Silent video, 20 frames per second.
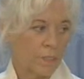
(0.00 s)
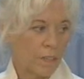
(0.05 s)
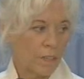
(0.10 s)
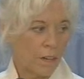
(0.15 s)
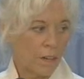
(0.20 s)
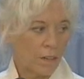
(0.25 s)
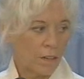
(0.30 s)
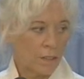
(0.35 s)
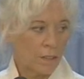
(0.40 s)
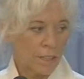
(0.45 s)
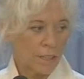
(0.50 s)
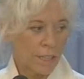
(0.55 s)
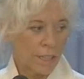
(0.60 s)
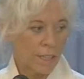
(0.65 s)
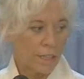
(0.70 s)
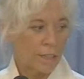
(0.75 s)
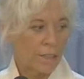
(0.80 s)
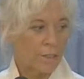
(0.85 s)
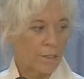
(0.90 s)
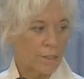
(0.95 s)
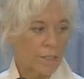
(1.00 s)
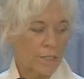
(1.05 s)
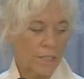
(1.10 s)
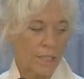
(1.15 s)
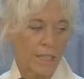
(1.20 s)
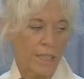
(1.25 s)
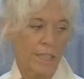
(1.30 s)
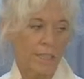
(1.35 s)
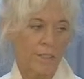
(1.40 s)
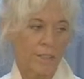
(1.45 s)
All the other
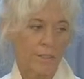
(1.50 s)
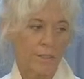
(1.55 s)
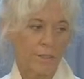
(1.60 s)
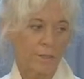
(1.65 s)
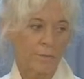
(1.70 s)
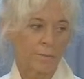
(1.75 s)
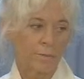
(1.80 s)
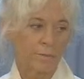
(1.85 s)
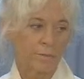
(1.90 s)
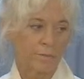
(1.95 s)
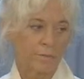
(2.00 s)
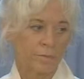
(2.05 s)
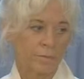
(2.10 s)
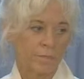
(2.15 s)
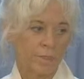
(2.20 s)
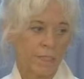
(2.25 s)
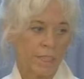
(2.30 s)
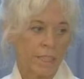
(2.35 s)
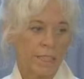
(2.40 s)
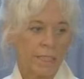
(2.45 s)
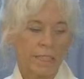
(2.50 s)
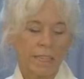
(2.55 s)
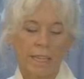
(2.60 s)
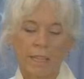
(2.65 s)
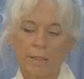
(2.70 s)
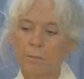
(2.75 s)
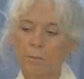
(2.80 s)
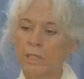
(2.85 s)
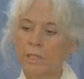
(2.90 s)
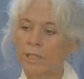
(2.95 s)
desires
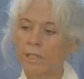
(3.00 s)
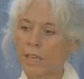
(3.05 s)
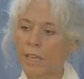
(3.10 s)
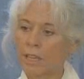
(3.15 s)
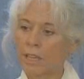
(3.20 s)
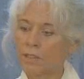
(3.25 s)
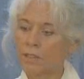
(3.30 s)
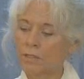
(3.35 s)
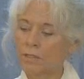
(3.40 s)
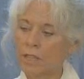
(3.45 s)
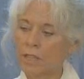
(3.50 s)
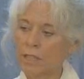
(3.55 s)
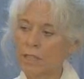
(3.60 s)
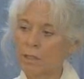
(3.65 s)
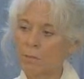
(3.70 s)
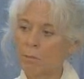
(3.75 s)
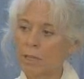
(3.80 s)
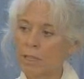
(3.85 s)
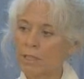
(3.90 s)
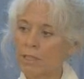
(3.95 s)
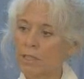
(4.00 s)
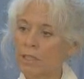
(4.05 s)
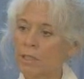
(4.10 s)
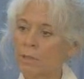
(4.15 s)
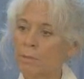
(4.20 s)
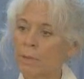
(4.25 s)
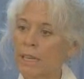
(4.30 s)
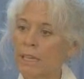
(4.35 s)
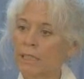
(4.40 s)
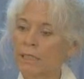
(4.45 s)
can be satisfied by
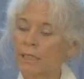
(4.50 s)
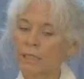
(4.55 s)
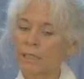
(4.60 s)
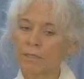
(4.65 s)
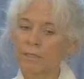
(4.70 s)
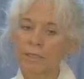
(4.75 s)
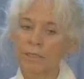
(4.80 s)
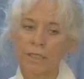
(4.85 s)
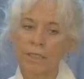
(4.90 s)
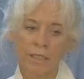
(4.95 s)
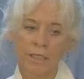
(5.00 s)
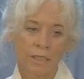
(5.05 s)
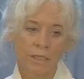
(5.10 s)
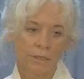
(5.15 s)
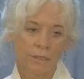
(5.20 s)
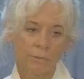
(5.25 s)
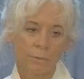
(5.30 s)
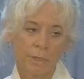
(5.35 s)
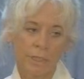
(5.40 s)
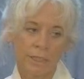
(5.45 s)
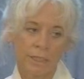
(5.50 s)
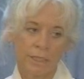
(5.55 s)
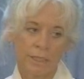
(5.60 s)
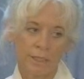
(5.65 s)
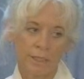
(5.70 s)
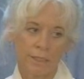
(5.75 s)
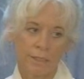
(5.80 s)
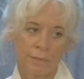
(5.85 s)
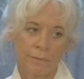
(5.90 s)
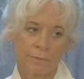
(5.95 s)
some activity of mind,